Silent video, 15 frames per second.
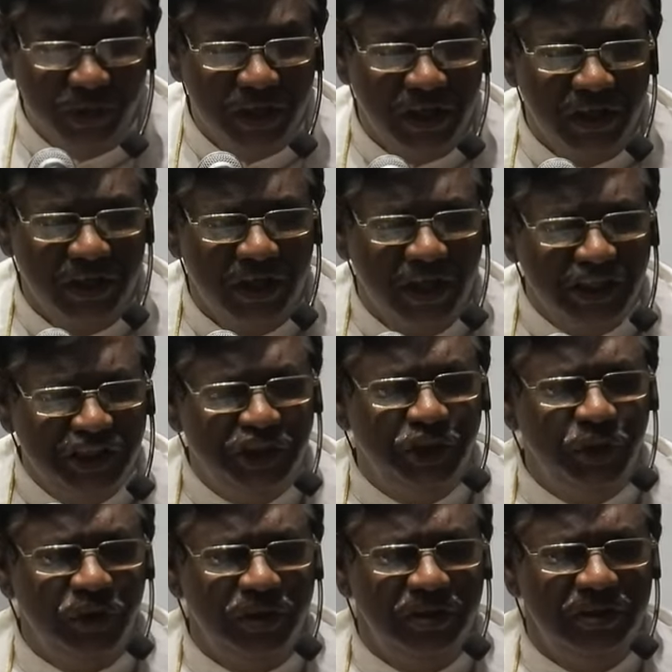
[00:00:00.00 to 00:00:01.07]
we are
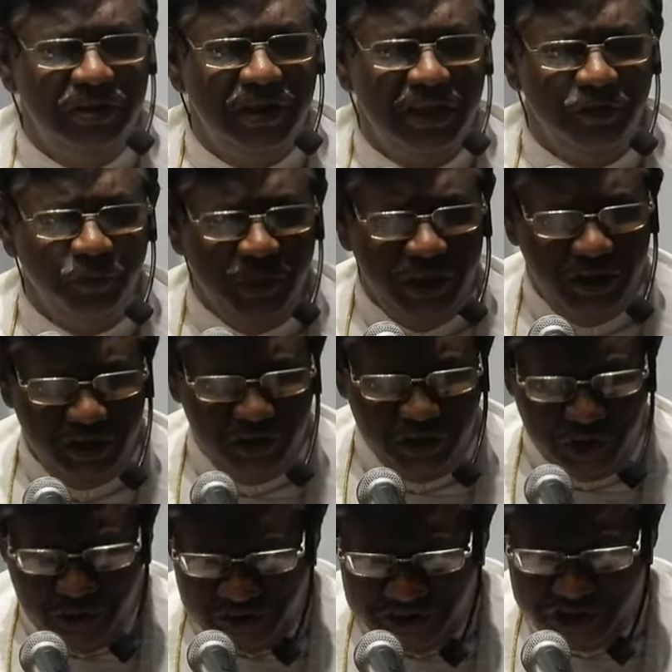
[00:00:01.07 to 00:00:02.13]
assured that we are
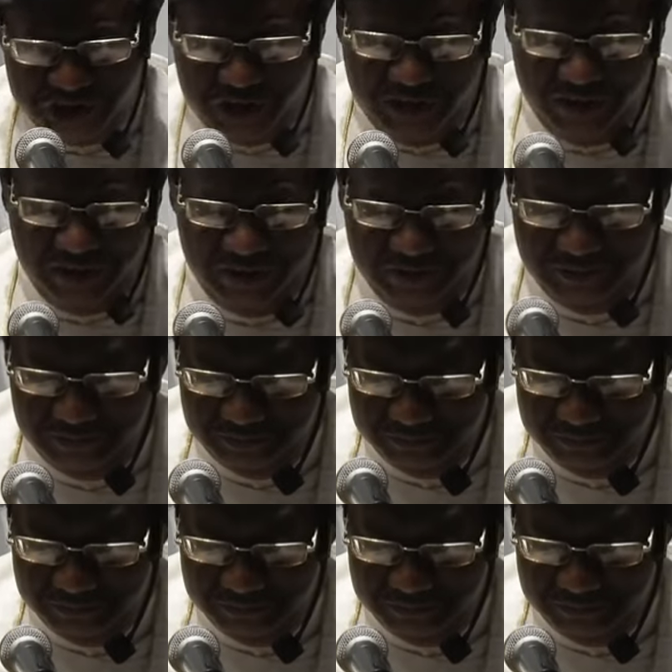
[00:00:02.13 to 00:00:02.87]
your child.